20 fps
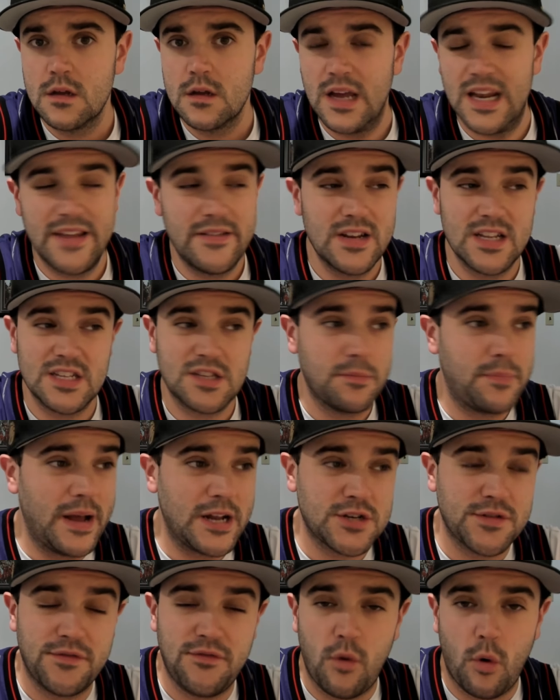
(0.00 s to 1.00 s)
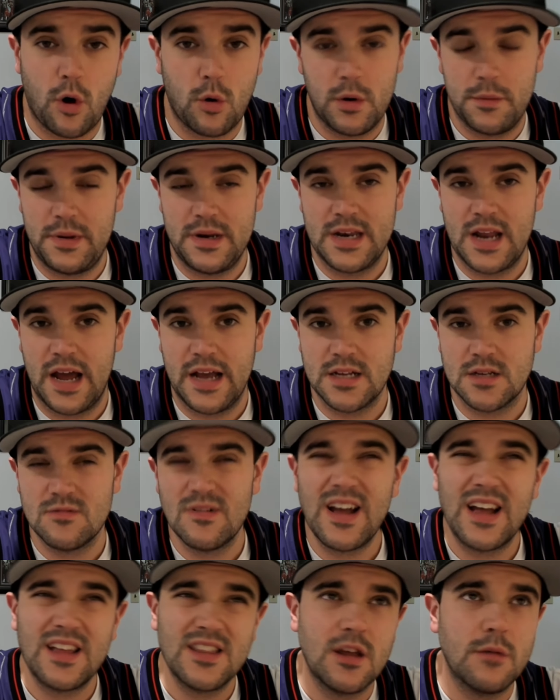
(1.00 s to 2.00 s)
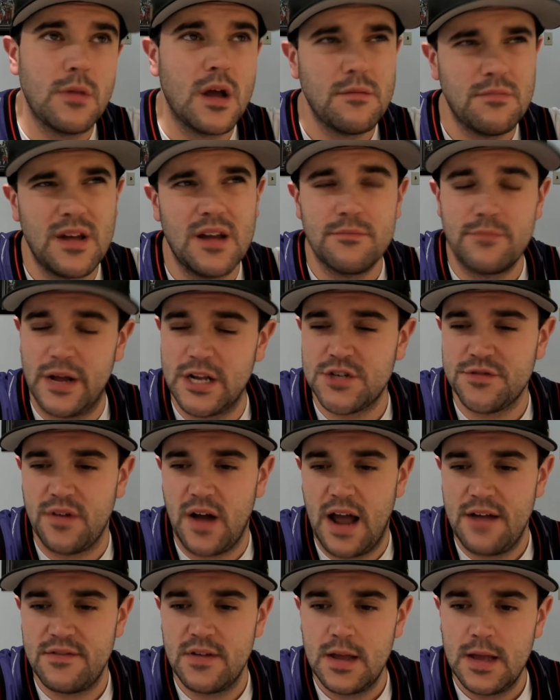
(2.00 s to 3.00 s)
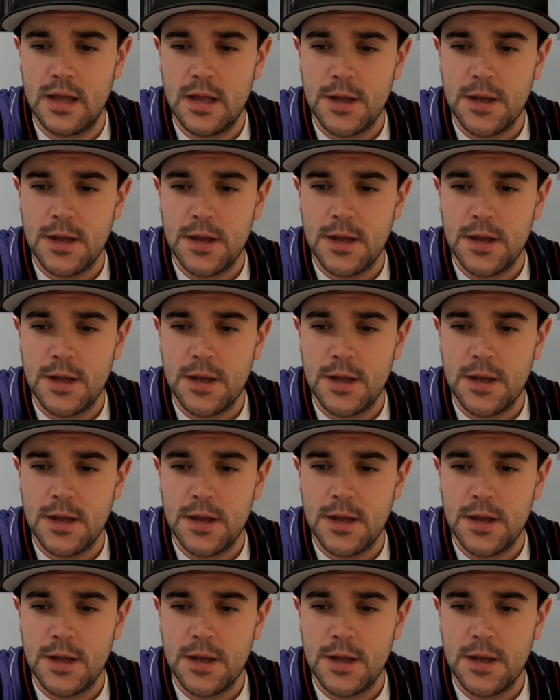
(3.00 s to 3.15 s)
And even as a bench 4 would be nice. Well, no, bench 5.